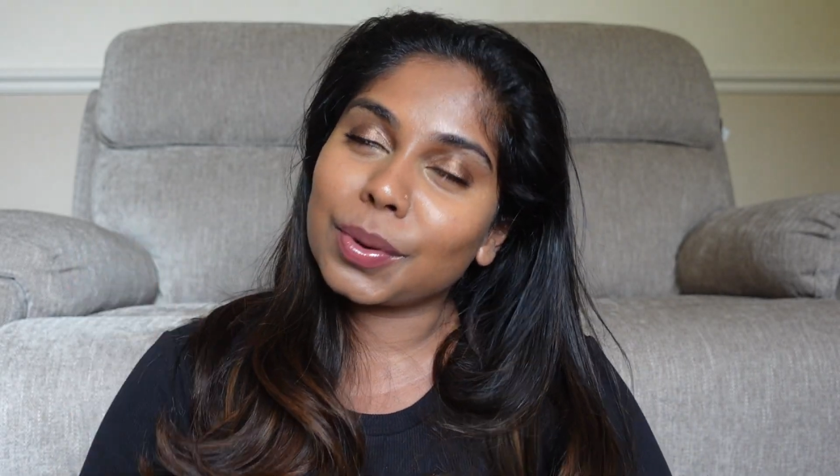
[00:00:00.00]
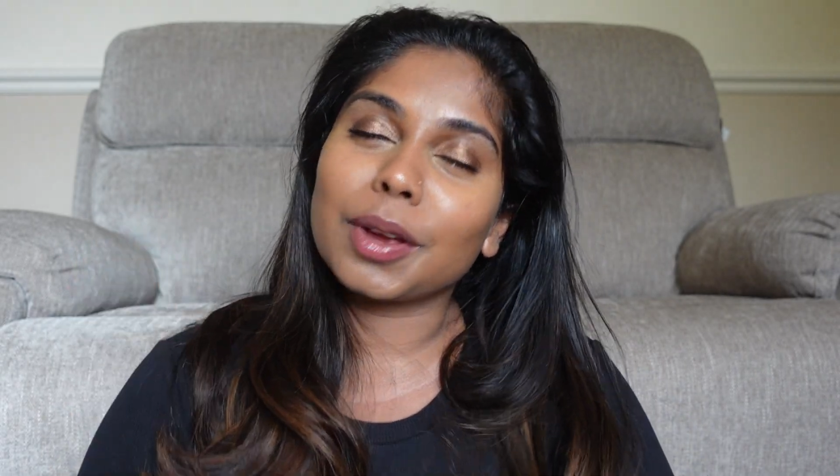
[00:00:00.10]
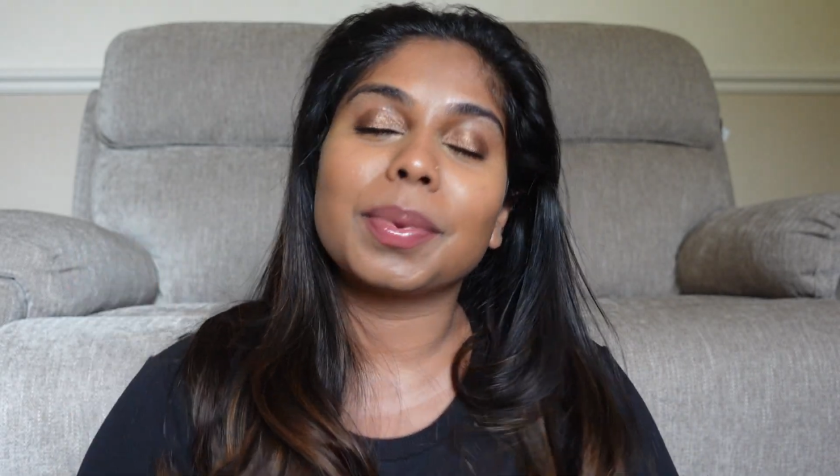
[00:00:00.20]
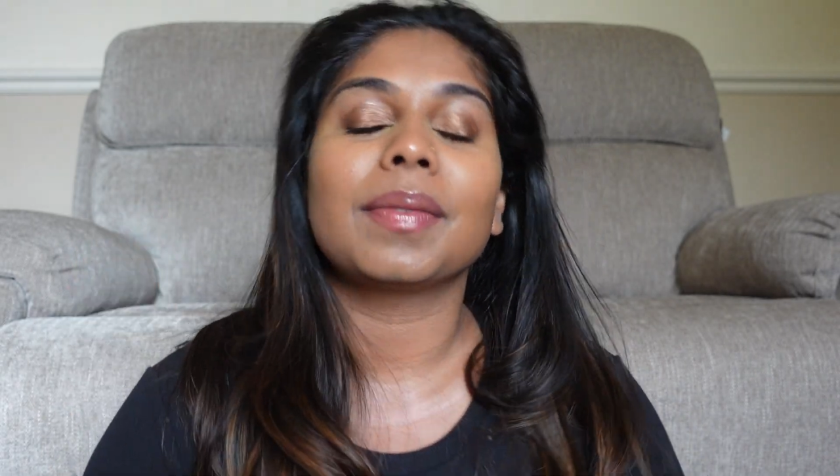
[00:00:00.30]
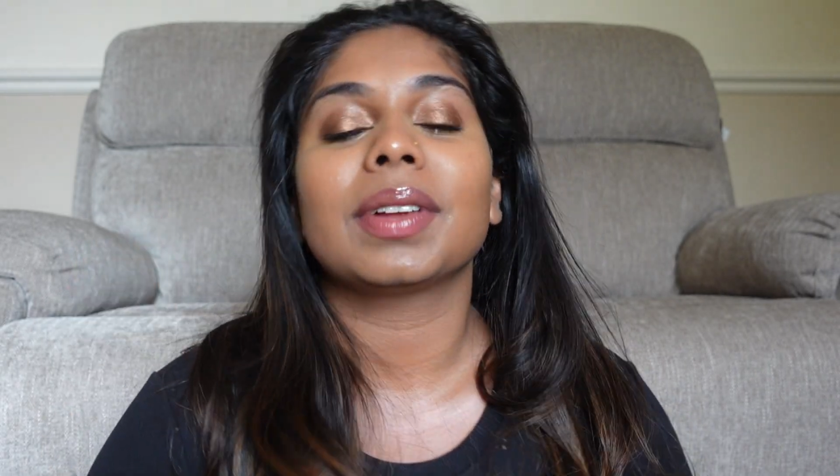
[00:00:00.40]

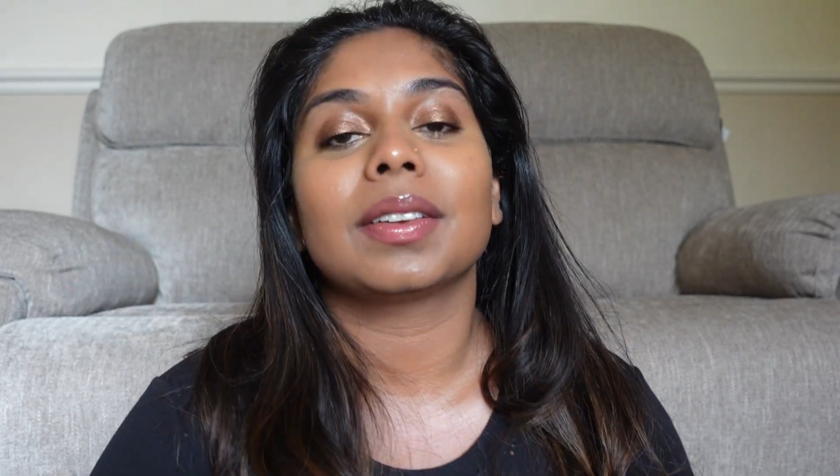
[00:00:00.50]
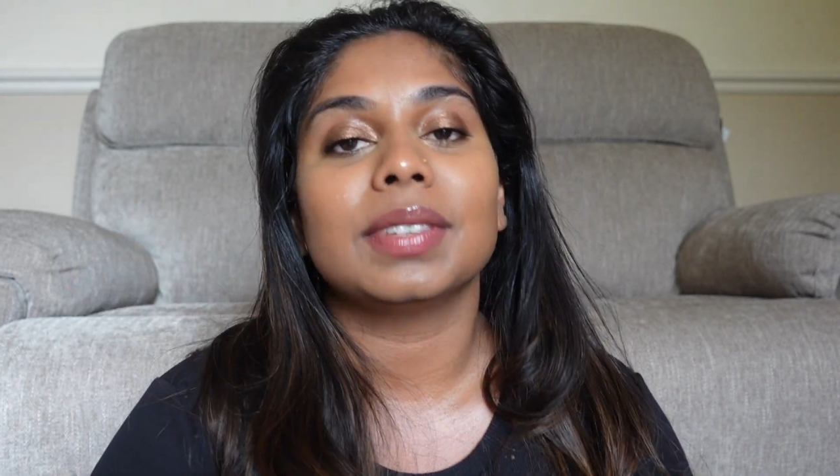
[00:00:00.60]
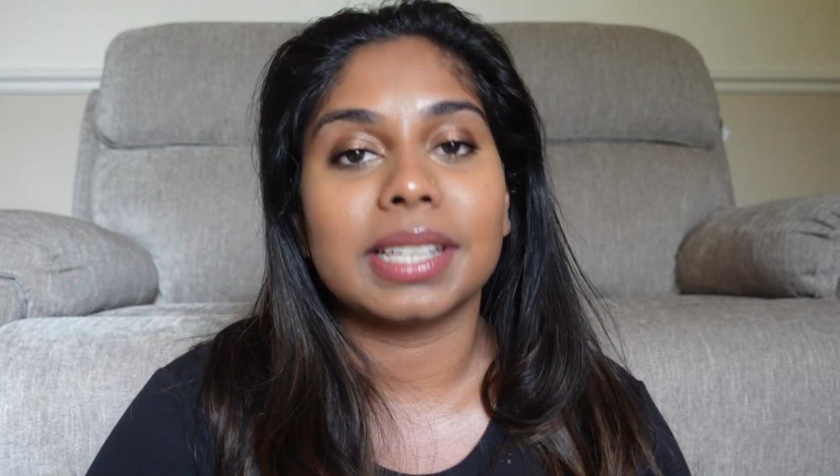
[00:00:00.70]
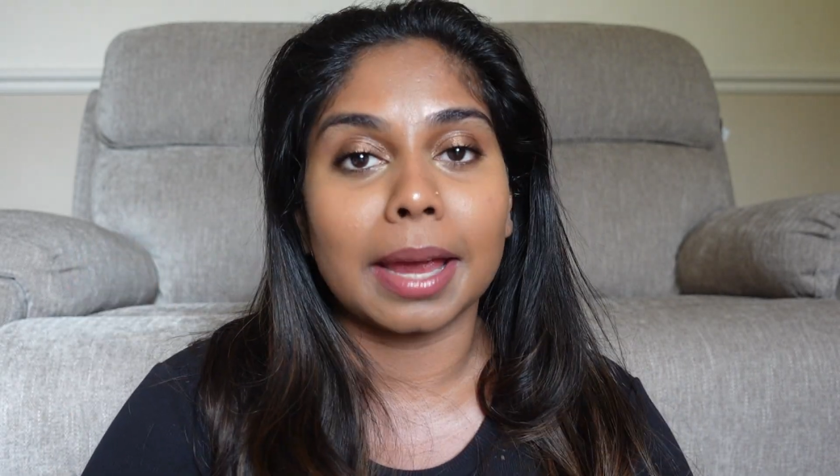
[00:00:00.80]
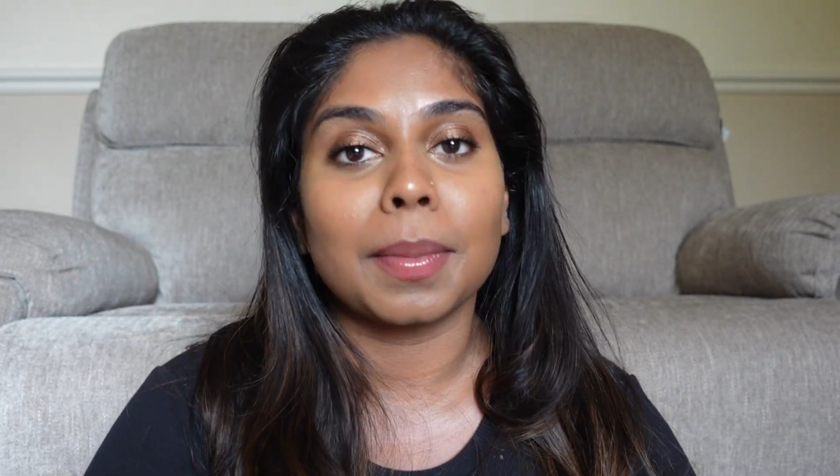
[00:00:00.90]
Hope you're having a lovely
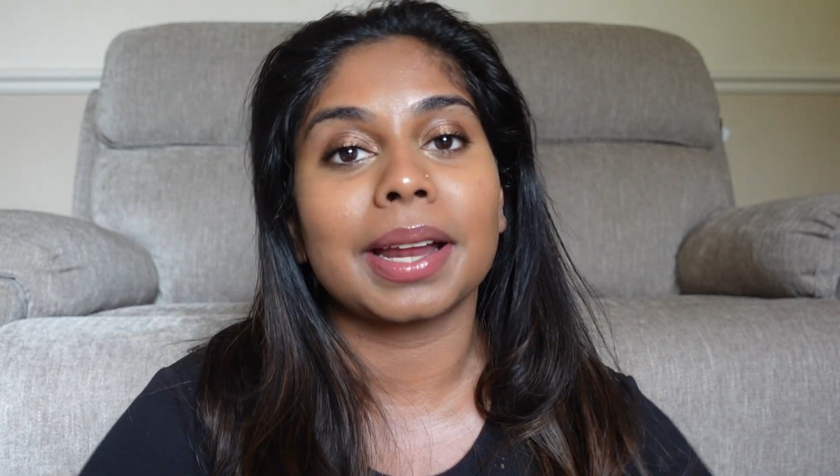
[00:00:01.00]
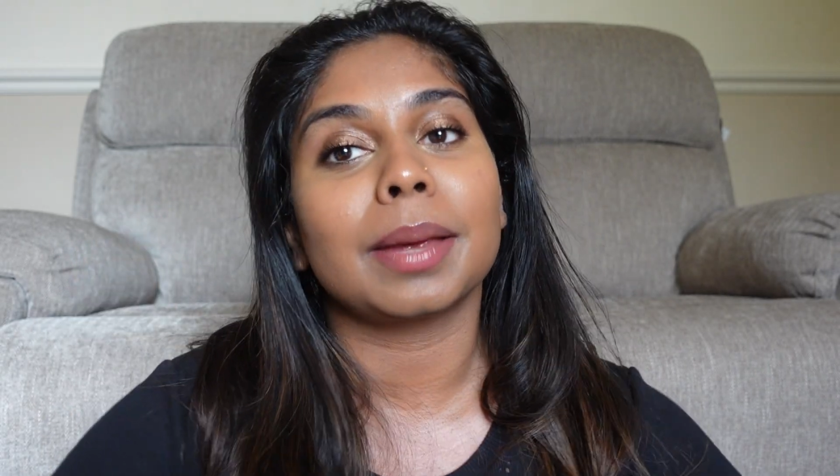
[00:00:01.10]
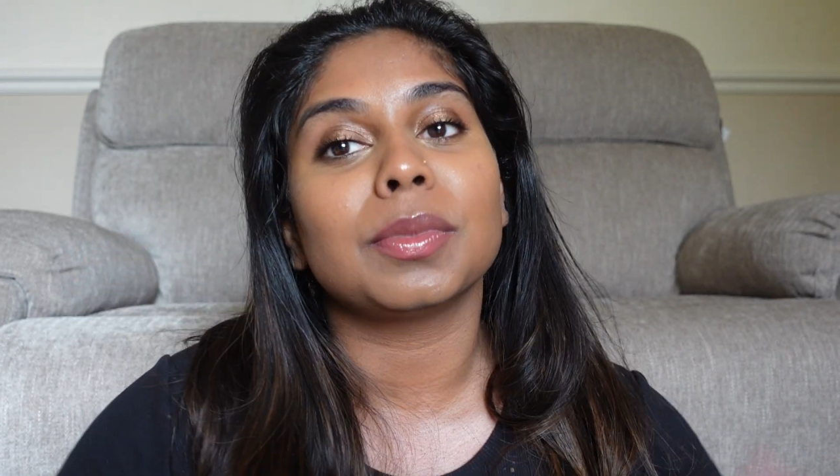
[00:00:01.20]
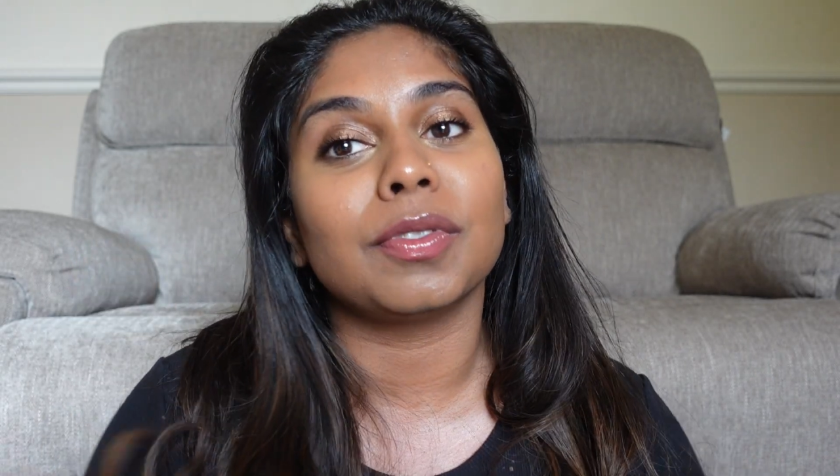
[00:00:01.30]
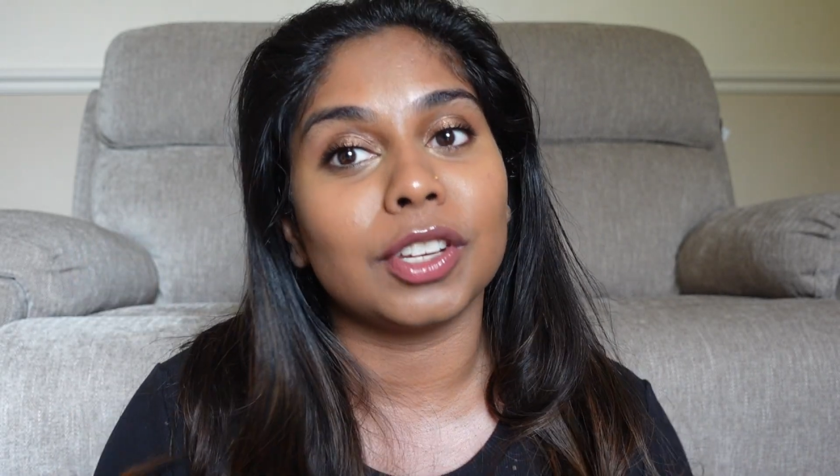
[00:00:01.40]
day. My
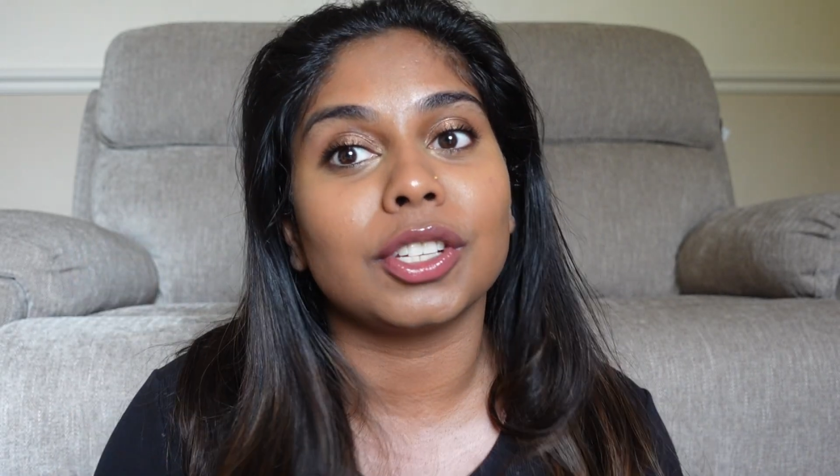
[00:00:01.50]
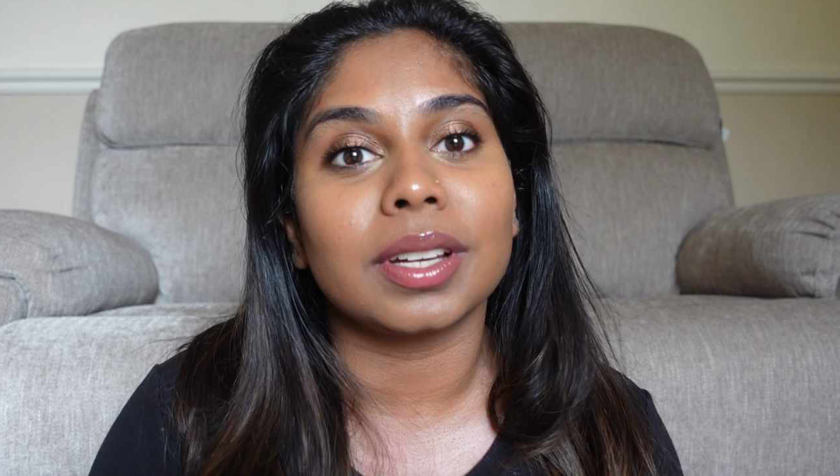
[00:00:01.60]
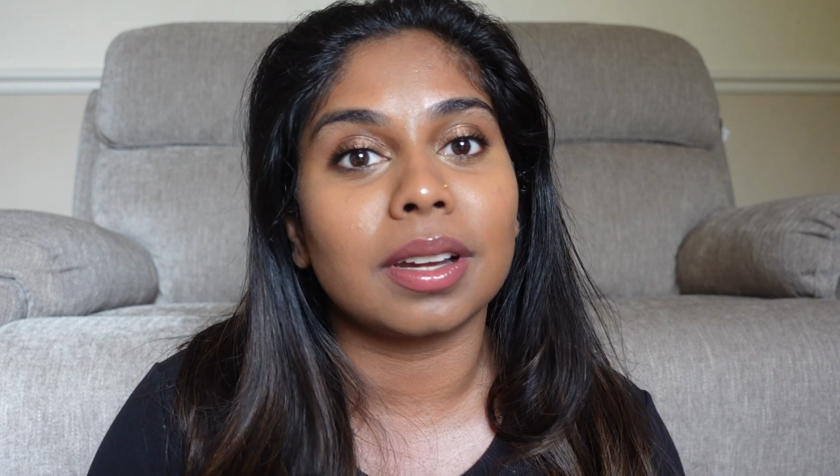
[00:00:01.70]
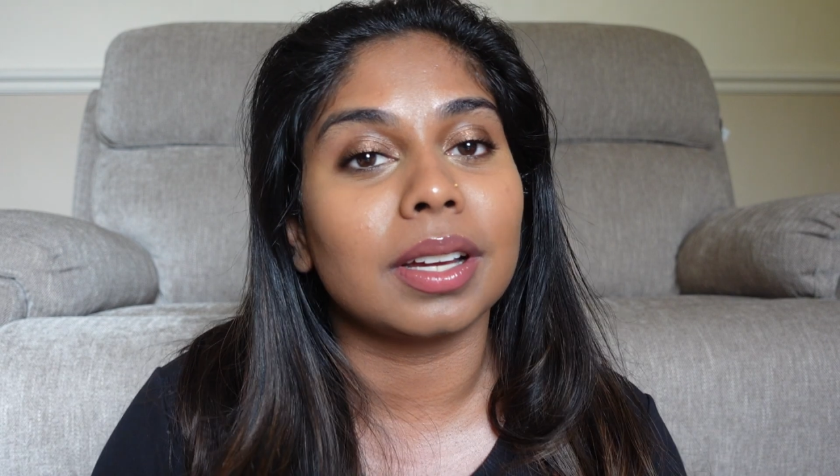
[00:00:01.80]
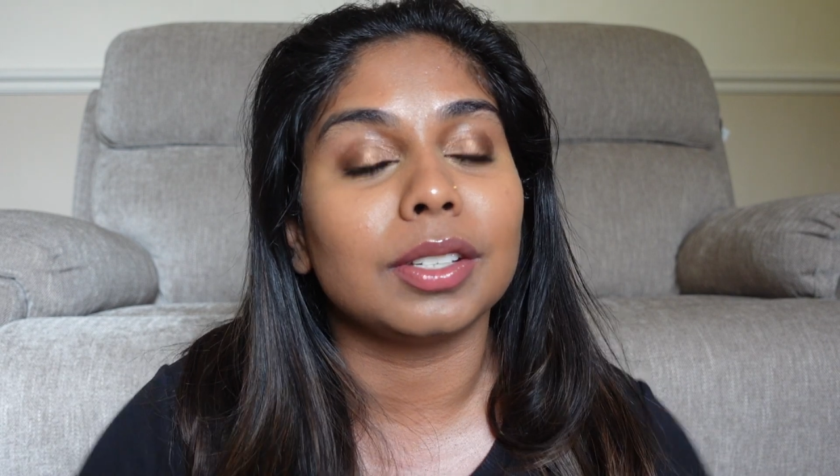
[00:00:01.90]
name's Viji and
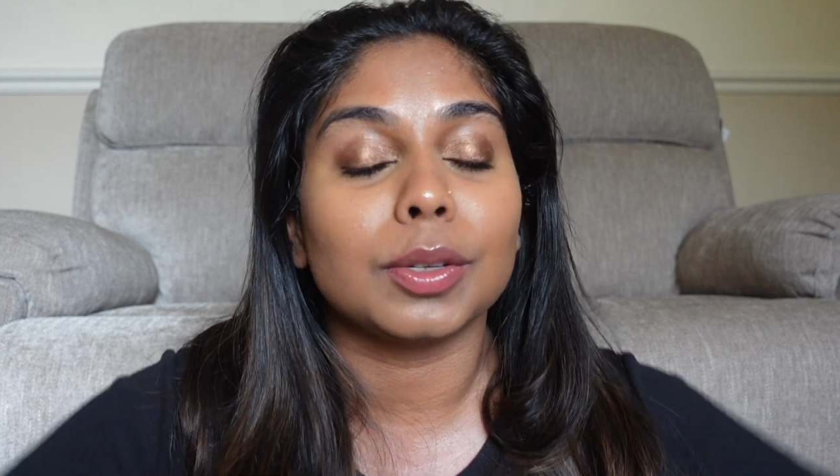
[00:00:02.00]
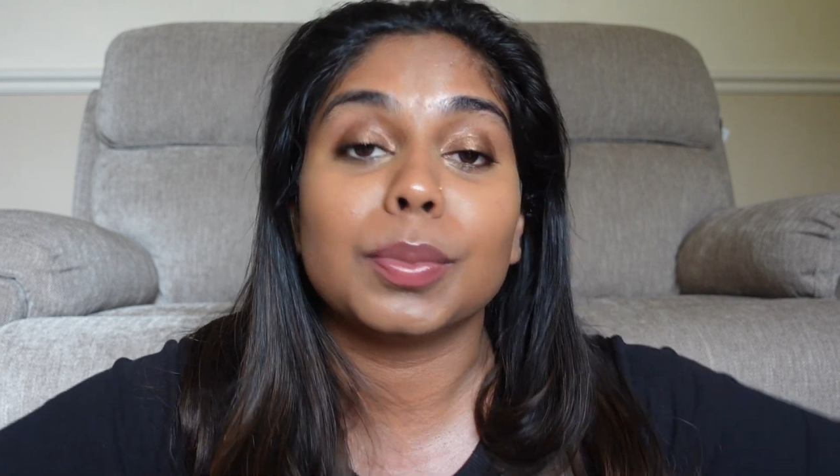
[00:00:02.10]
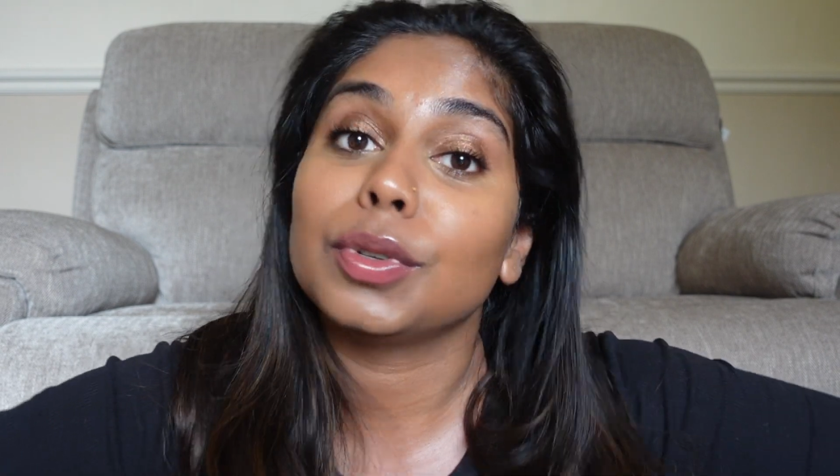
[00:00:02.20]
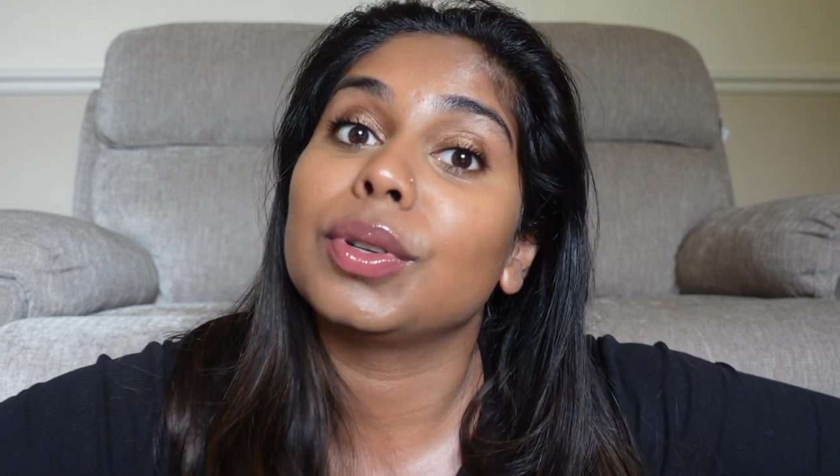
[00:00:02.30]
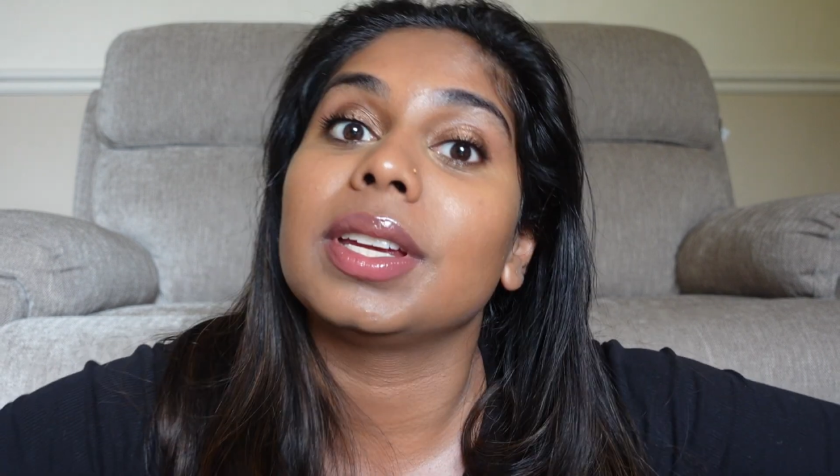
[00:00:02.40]
I do
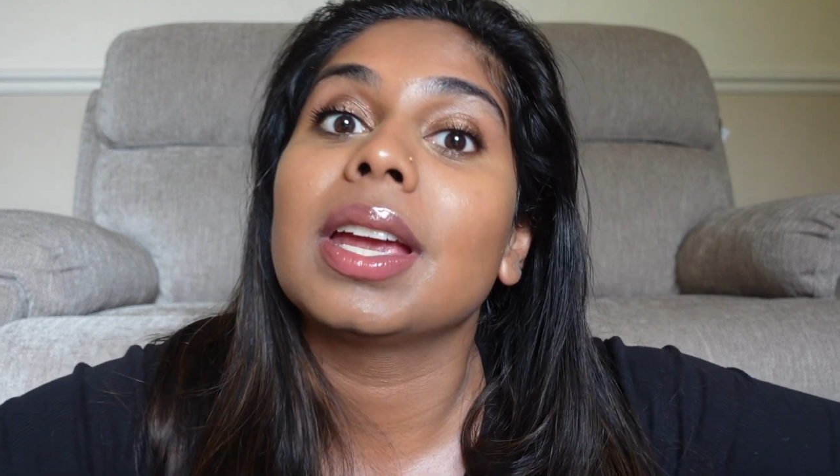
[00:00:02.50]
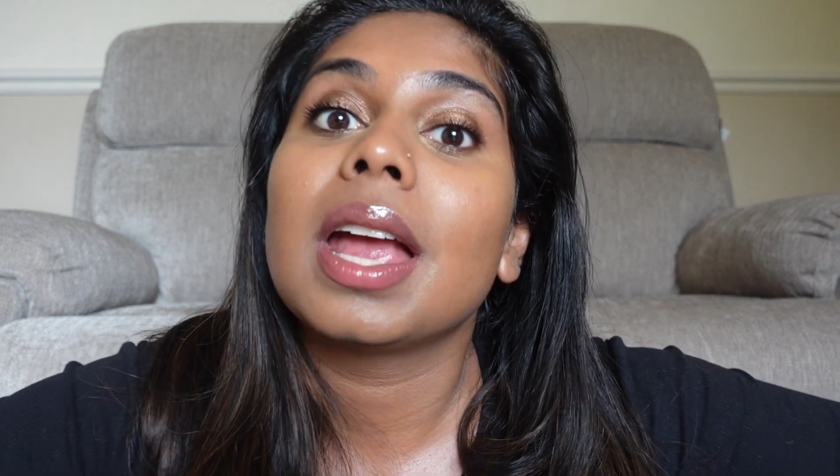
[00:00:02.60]
beauty